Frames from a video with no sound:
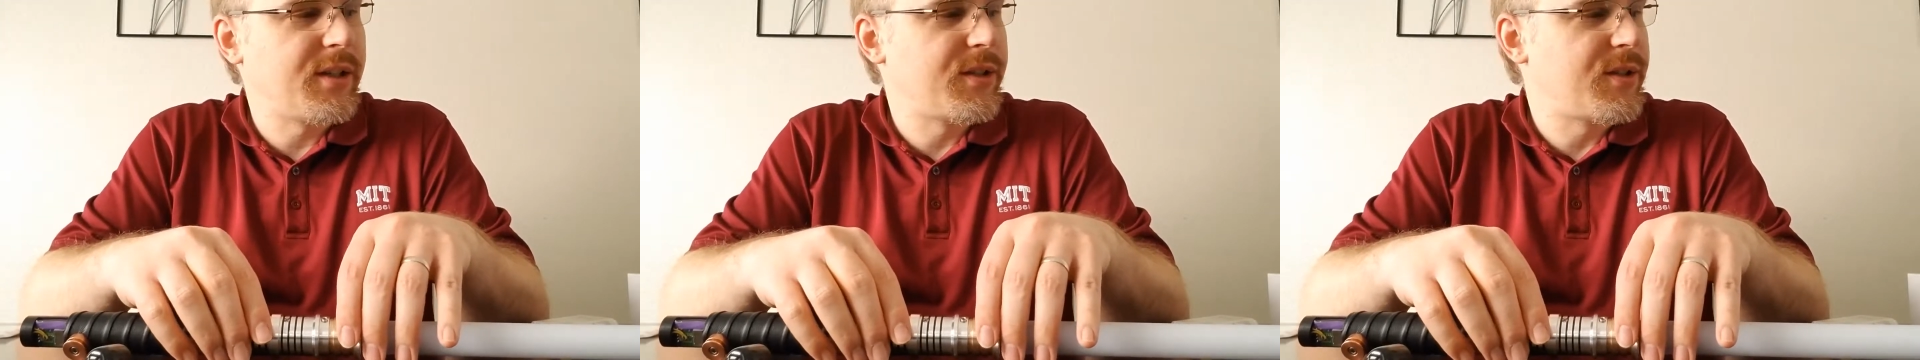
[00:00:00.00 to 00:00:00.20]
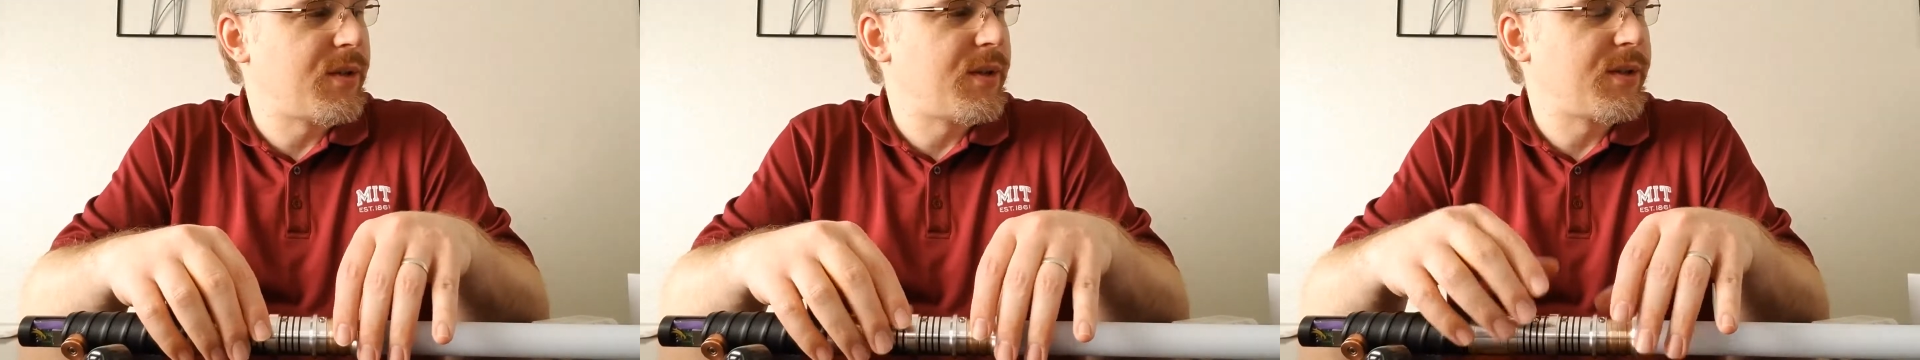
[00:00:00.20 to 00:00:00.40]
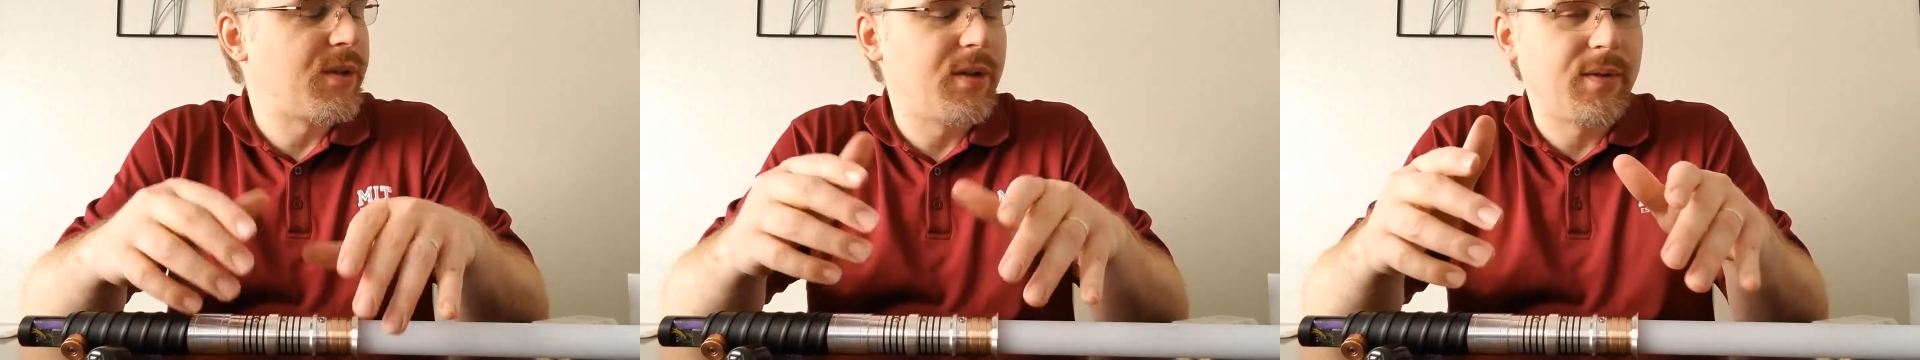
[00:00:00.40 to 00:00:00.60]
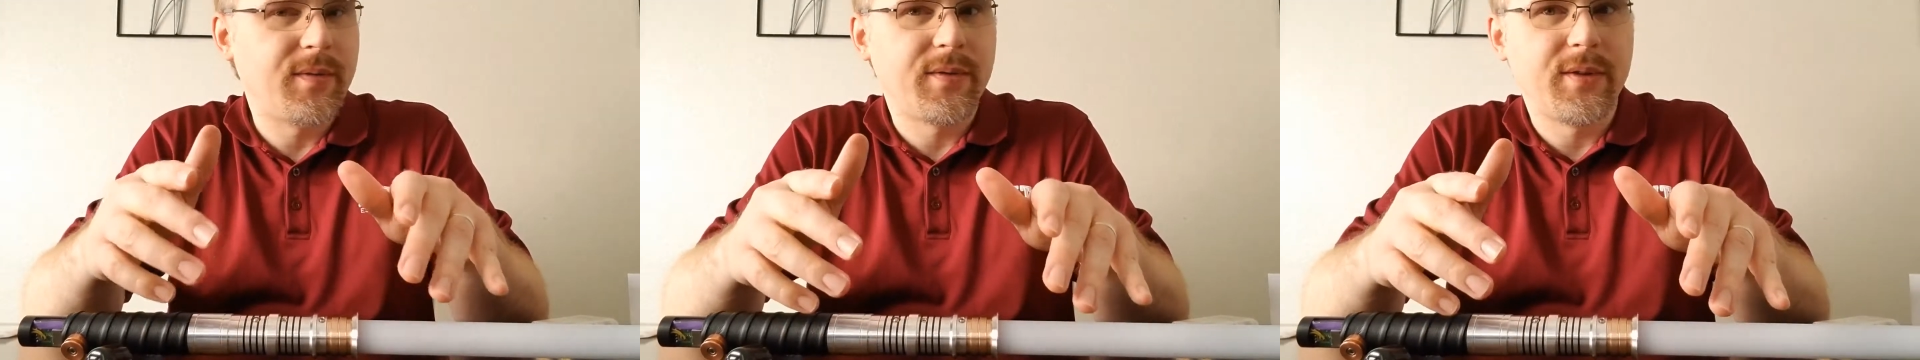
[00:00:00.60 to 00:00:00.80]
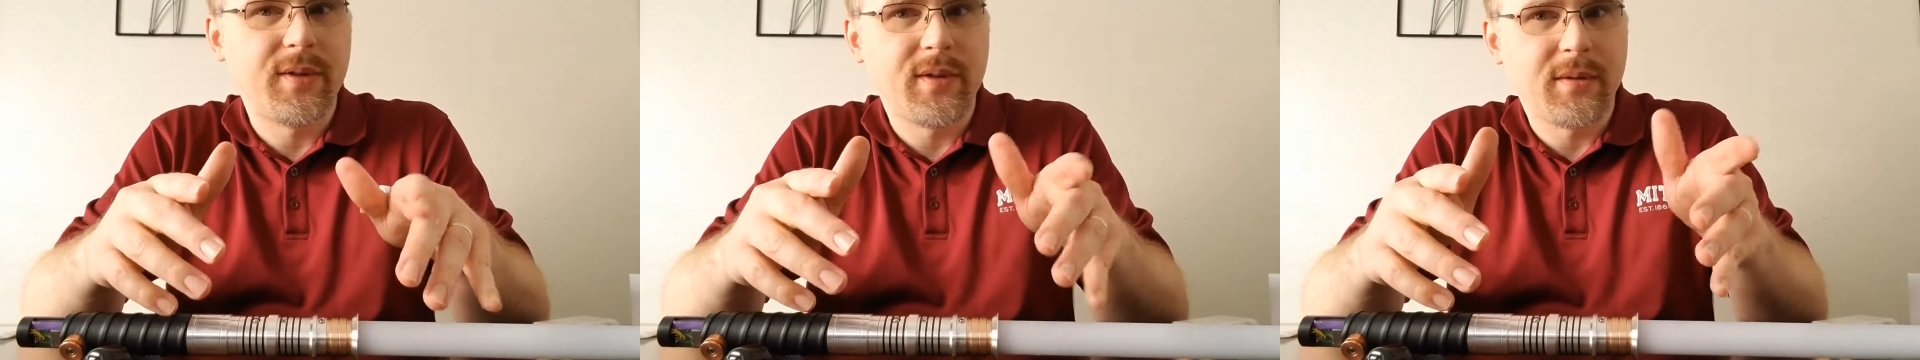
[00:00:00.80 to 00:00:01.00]
and so I was going
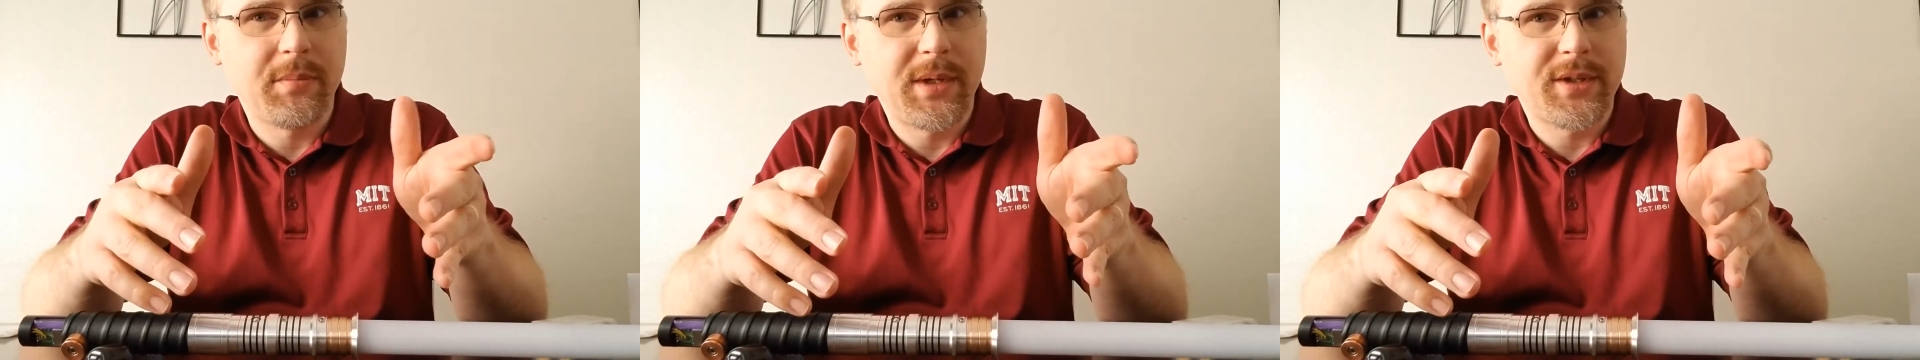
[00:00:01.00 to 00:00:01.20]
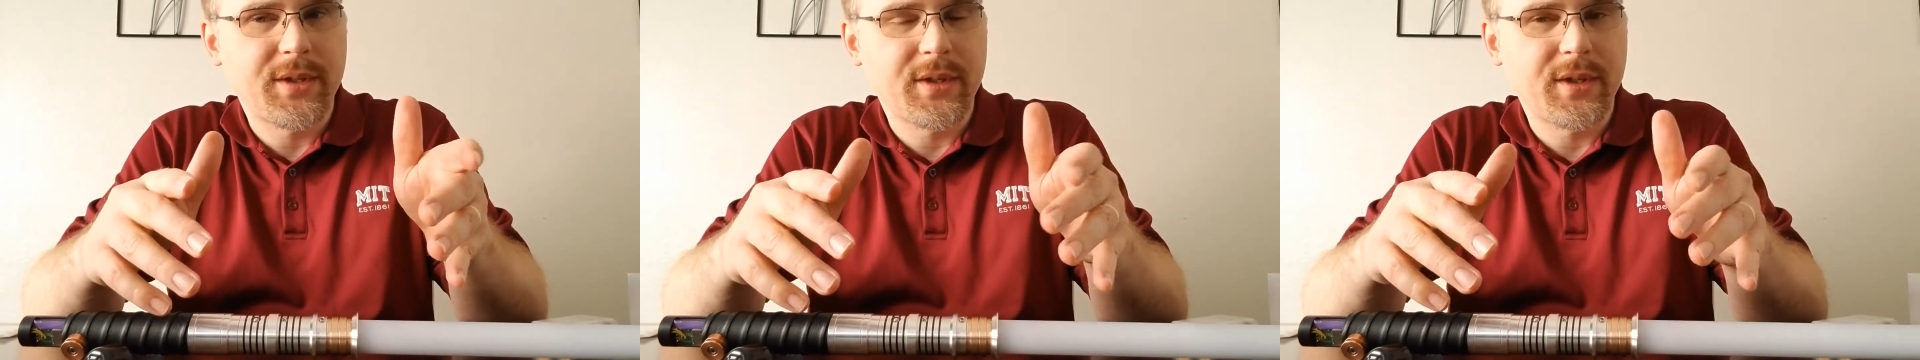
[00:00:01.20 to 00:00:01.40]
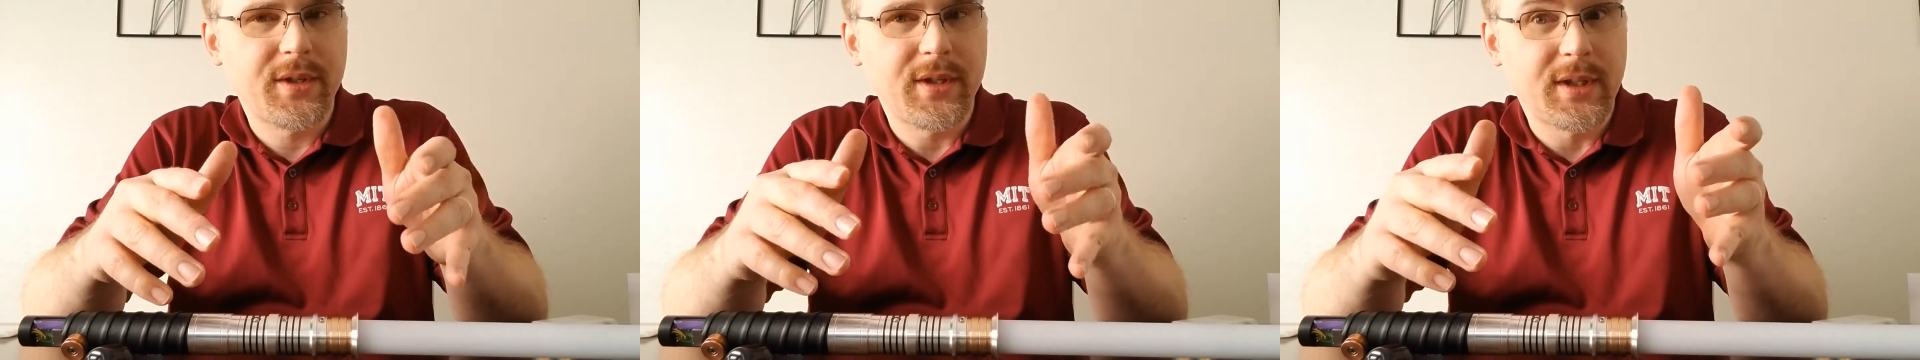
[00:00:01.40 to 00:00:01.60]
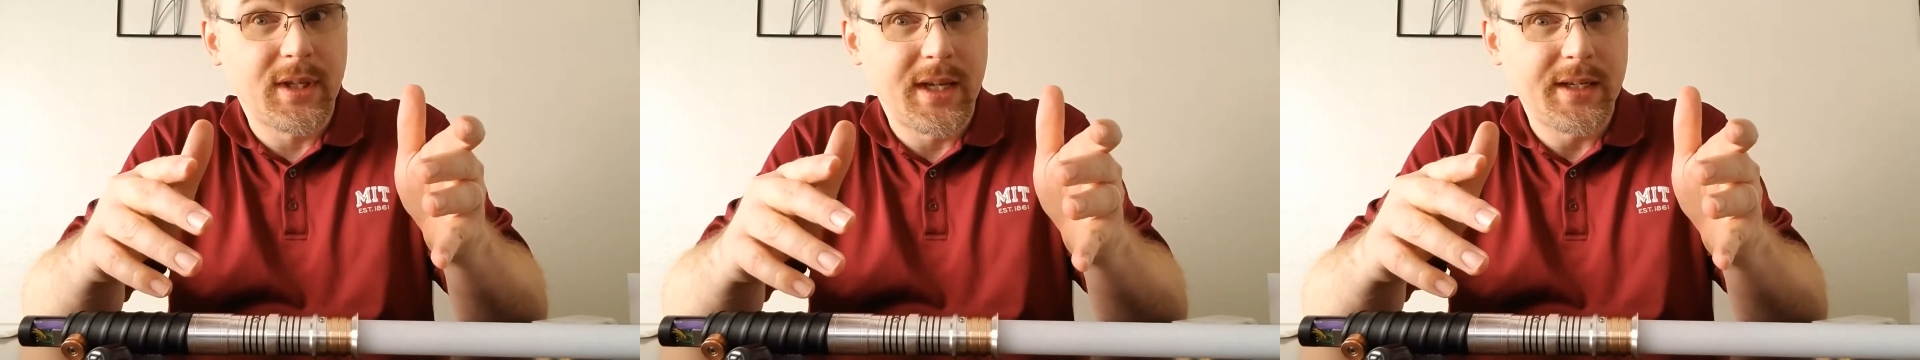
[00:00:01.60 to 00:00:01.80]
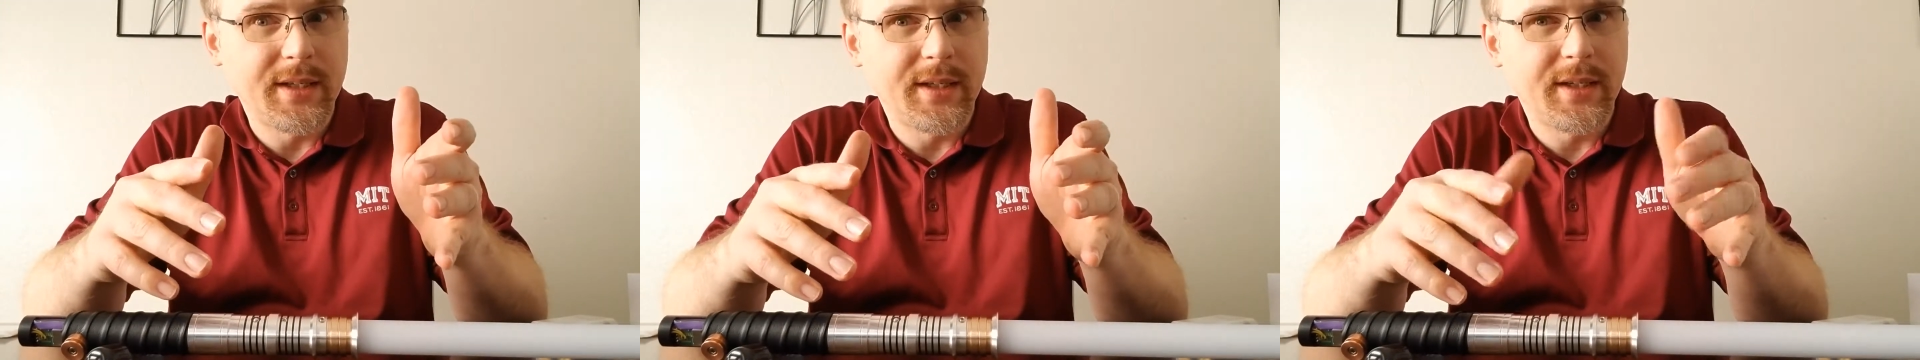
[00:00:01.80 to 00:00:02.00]
for basically the
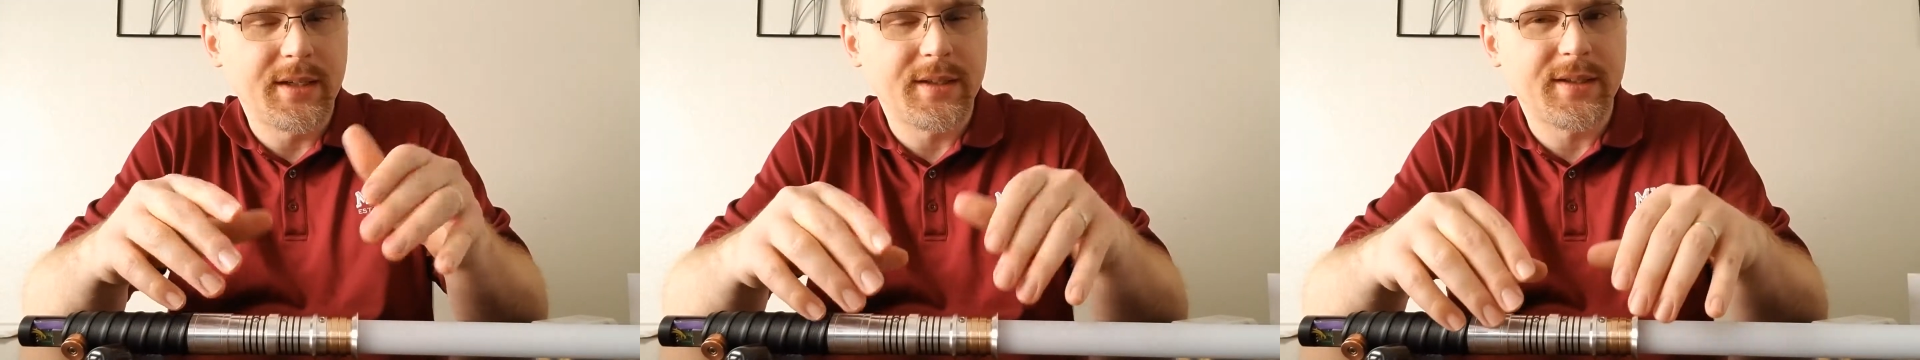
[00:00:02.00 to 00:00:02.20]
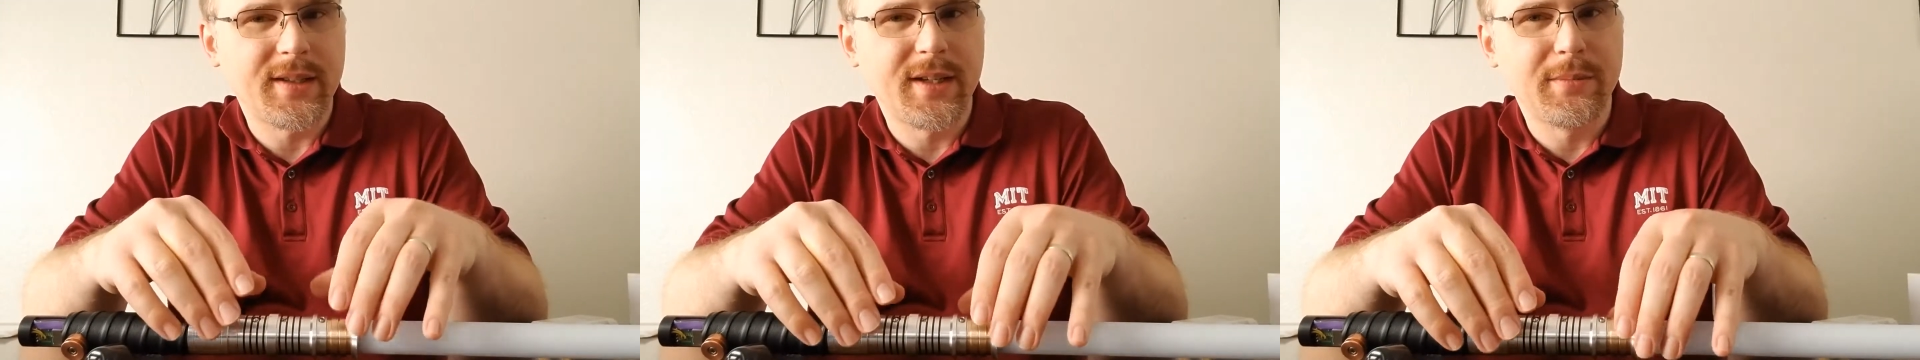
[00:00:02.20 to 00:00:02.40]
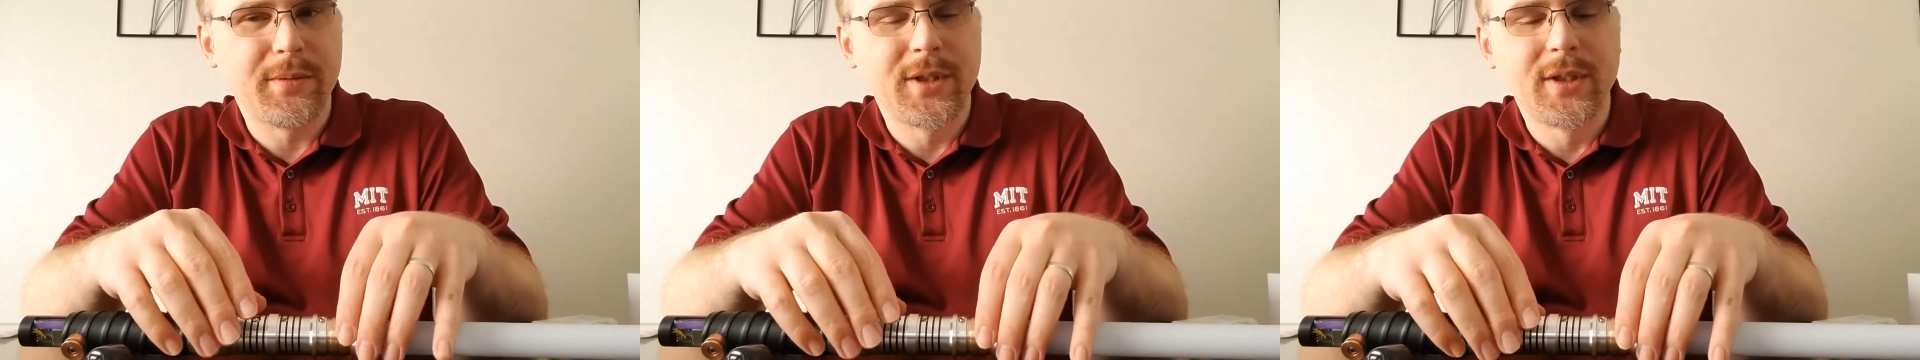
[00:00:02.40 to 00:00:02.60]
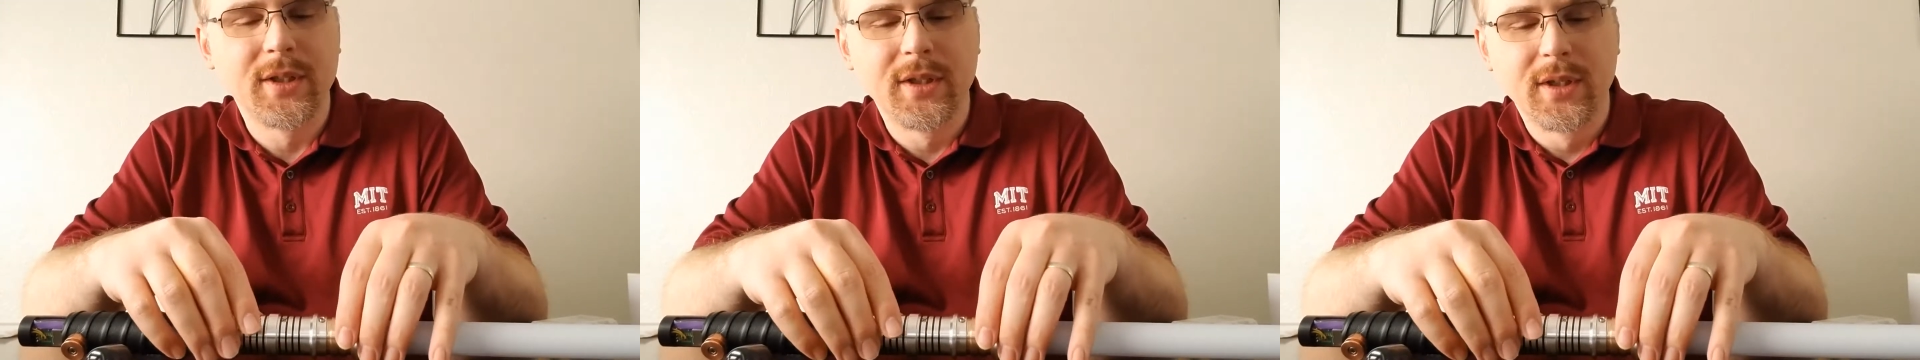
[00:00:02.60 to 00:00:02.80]
lightning saber,